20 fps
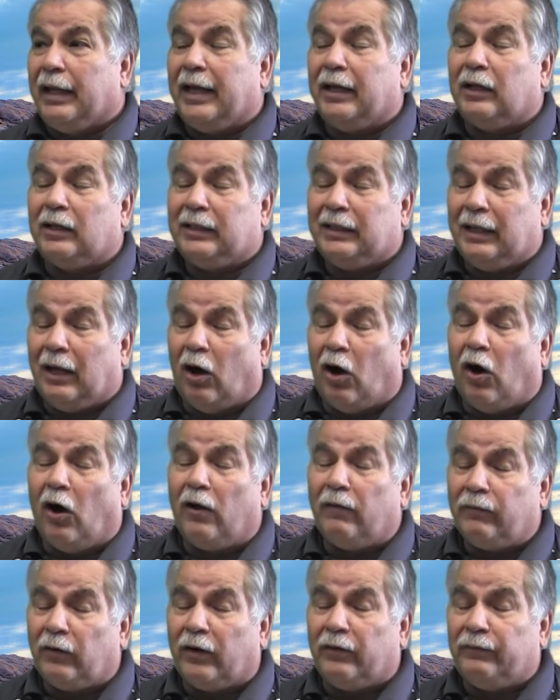And
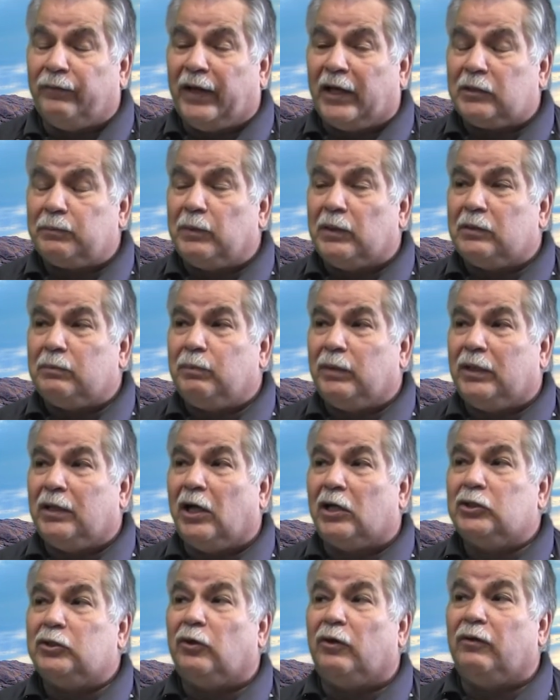all of our investments,
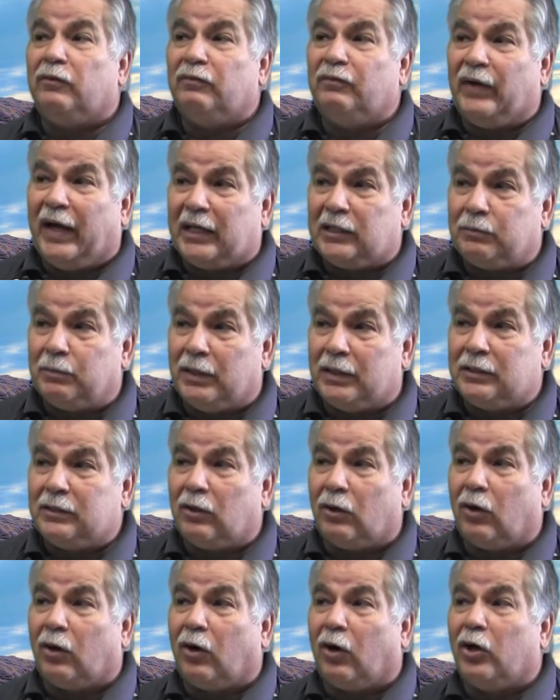because they're
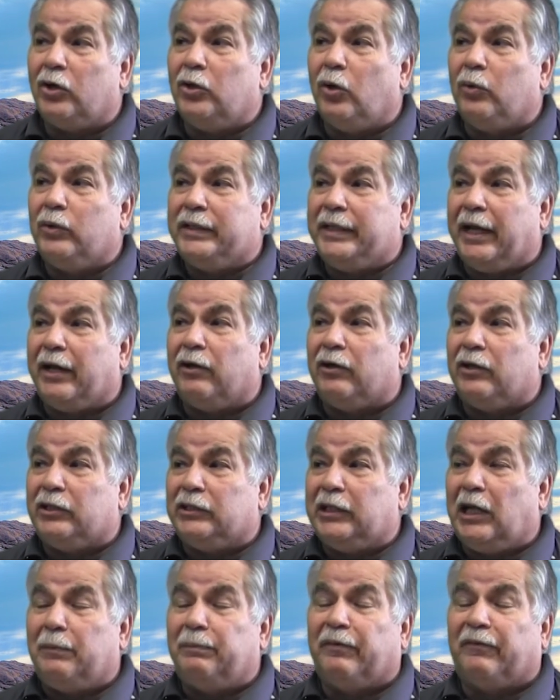investments, there are no
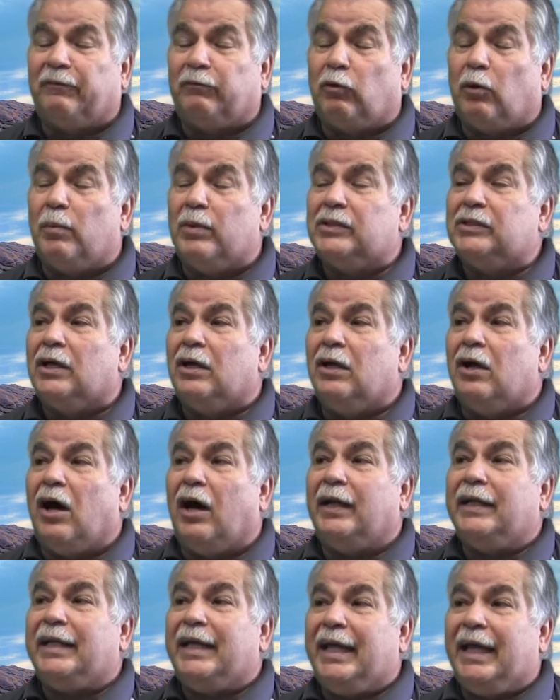guaranteed performance
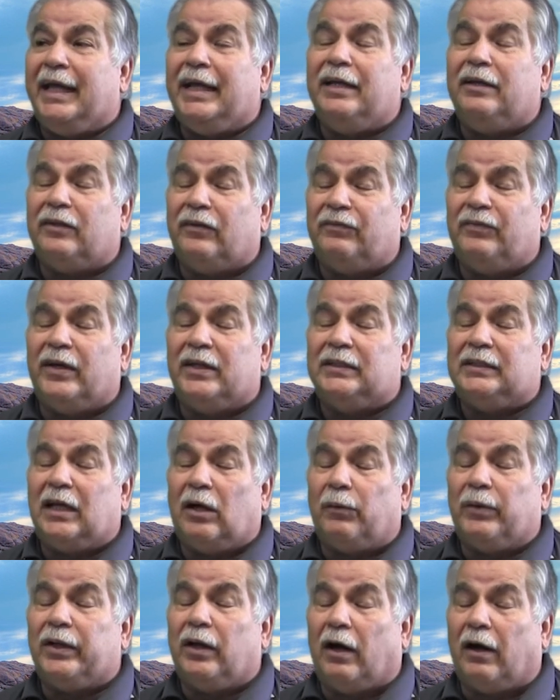on any of the funds
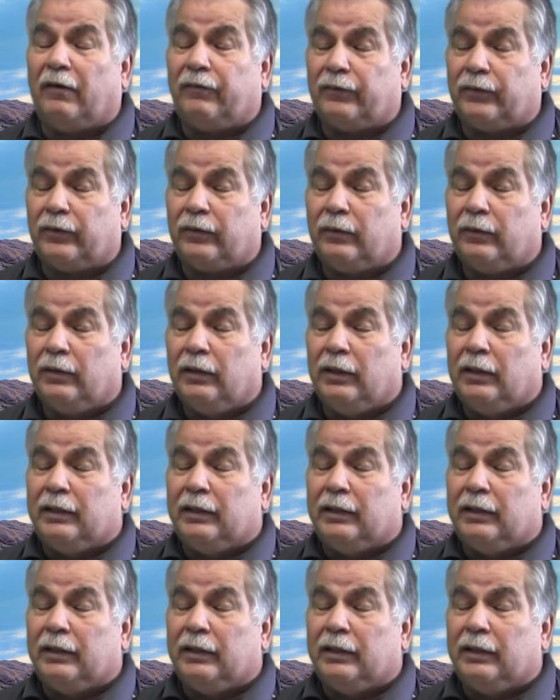that we offer.